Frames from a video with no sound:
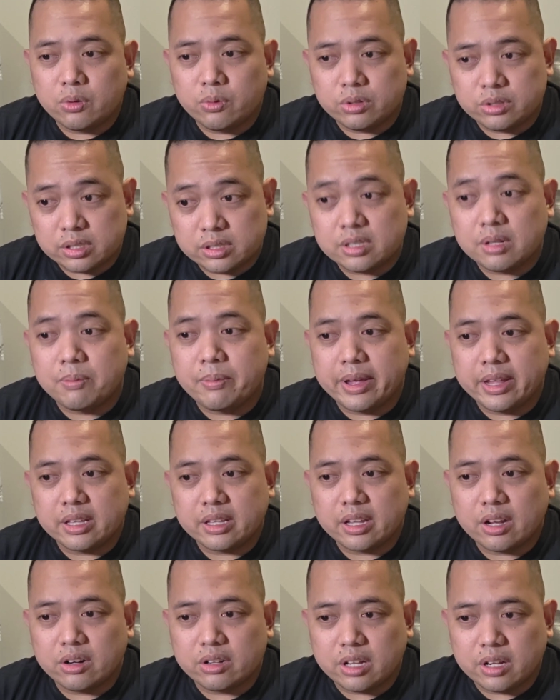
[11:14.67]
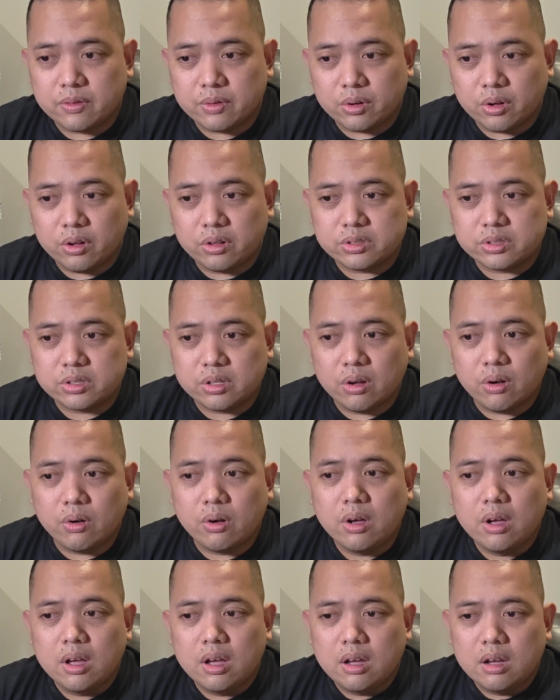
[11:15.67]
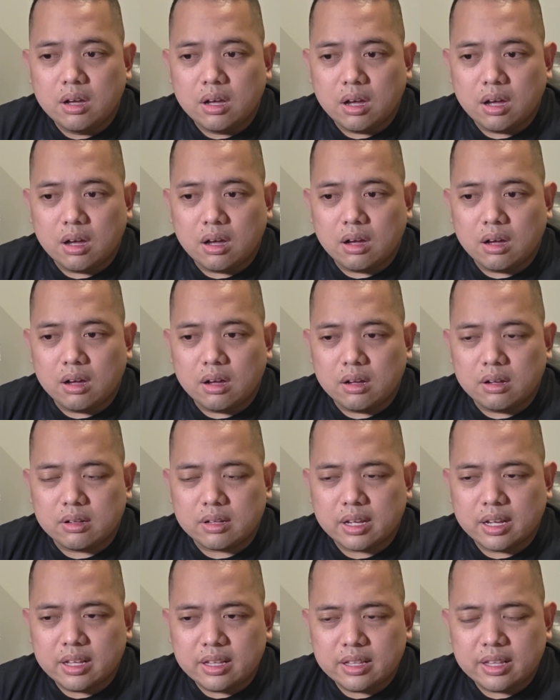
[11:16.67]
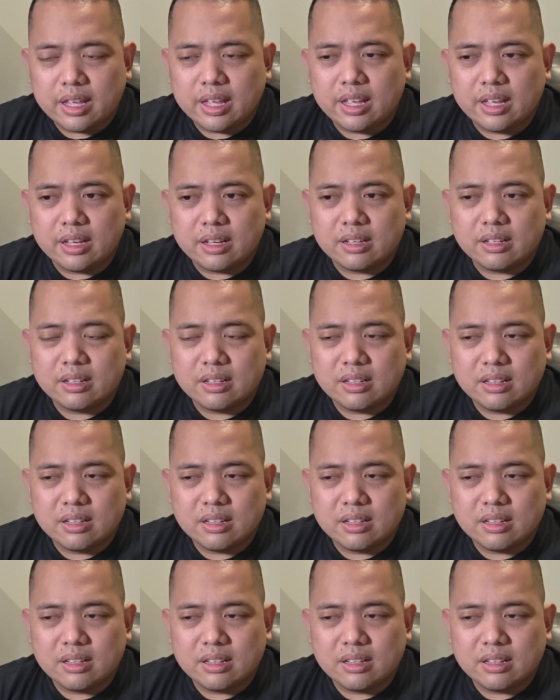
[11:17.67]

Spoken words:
which is the main caregiver, also kind of like